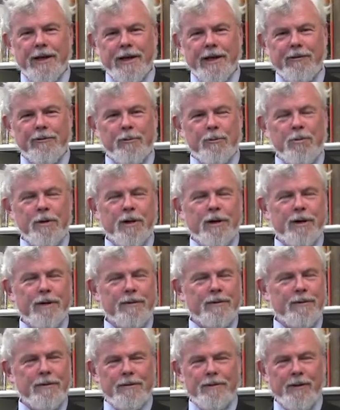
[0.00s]
he would be
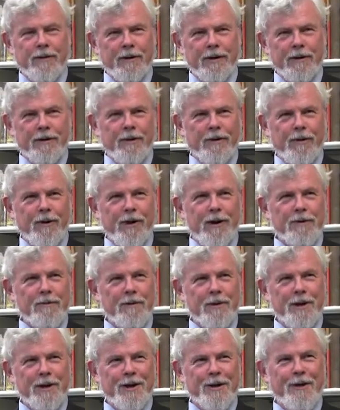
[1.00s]
on all, all,
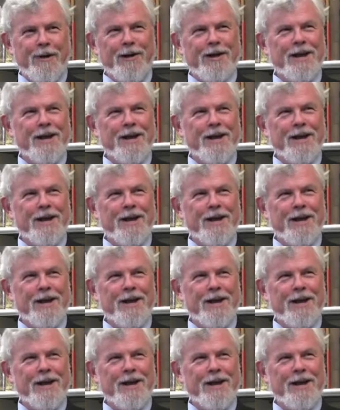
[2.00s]
of the all,